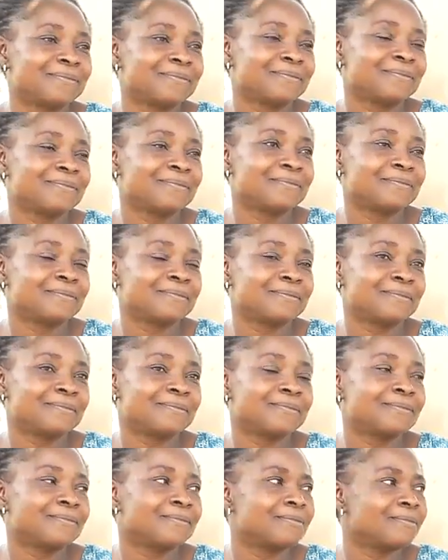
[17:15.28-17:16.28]

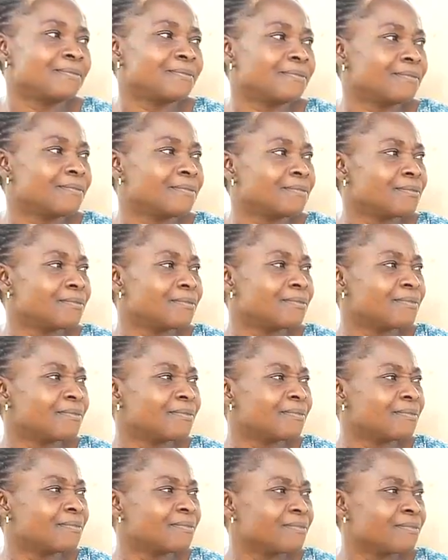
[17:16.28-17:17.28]

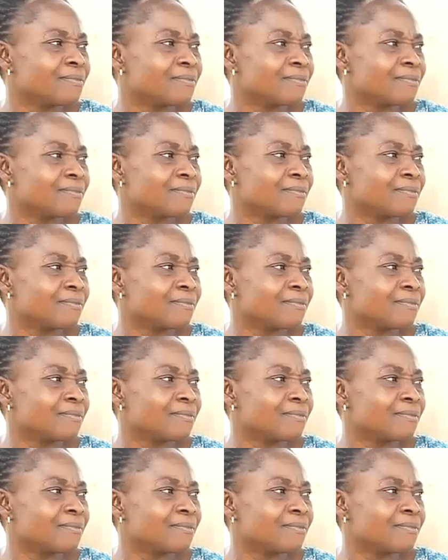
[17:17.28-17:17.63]
(silent)